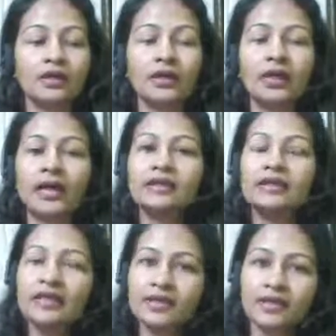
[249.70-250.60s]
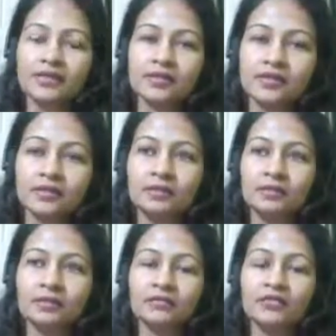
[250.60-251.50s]
And the thing is,
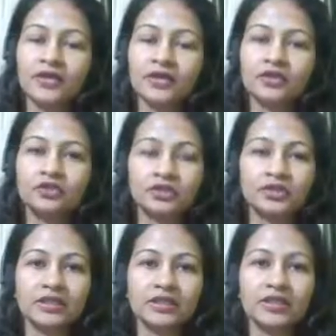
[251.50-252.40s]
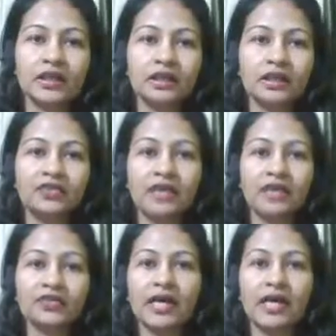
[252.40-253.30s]
very interesting that our
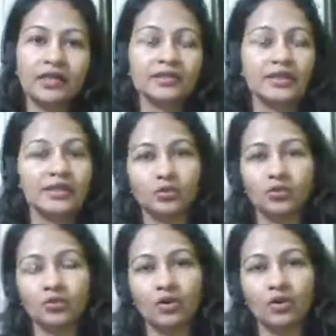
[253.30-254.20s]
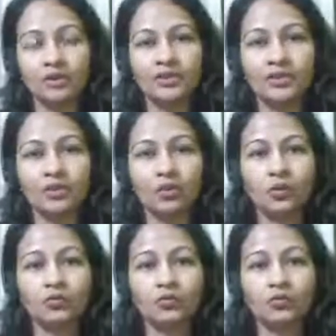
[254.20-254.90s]
face has, as you would already know,